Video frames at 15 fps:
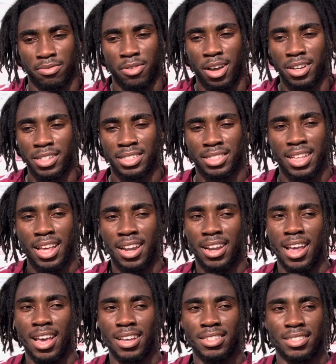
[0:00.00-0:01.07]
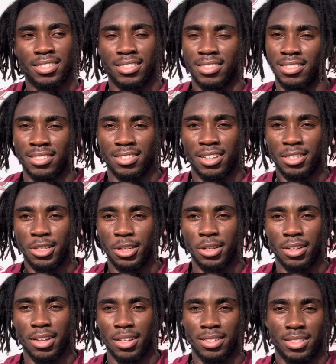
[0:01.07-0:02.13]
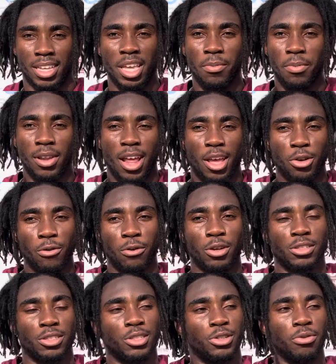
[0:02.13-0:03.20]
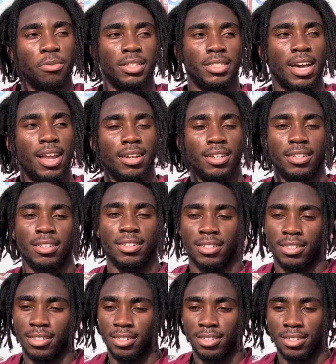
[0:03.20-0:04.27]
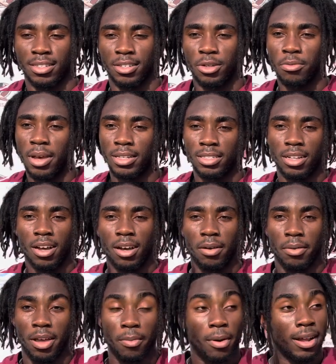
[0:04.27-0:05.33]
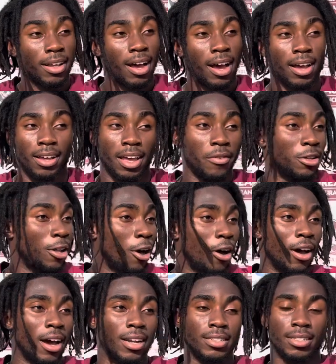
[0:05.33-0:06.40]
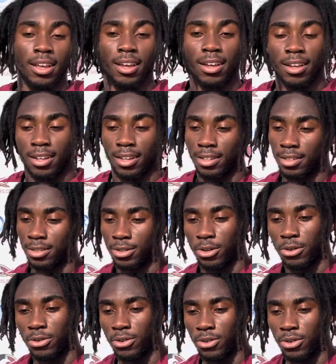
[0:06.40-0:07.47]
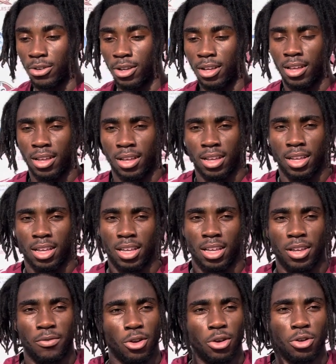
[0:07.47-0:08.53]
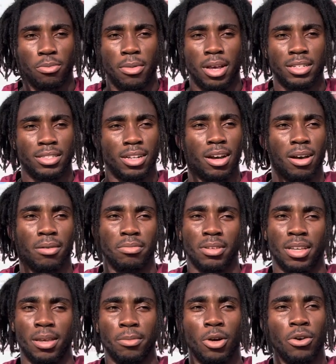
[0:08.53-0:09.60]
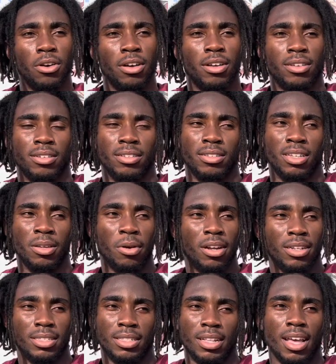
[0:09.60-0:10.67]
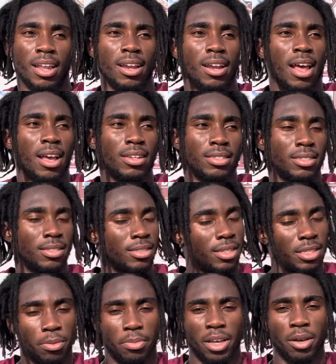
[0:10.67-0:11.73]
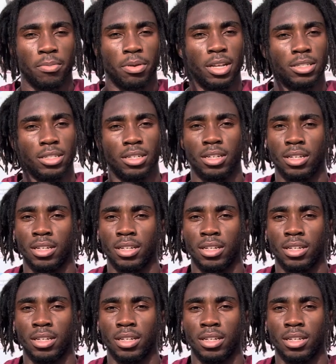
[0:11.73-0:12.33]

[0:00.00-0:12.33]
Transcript: understanding that it's it's a keeping that you versus you mentality. You mess up, everybody got every dog got his day. So even though you mess up, keep going, keep understanding that it's it's a bigger picture.